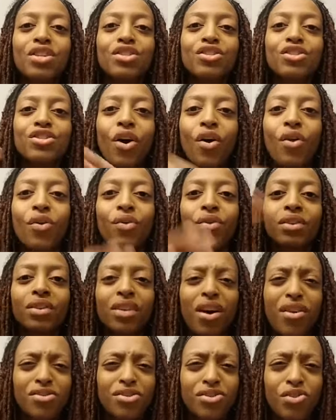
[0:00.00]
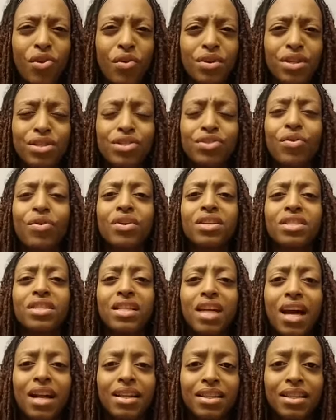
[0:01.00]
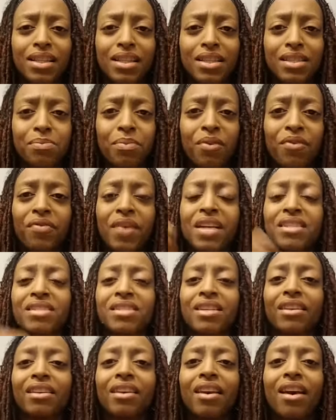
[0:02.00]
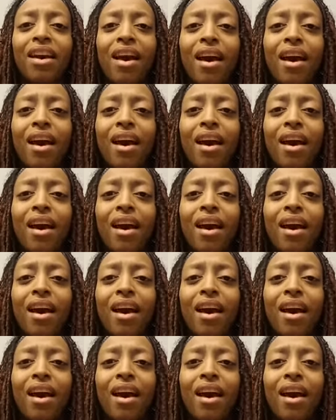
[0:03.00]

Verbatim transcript: so long story short she got into this profession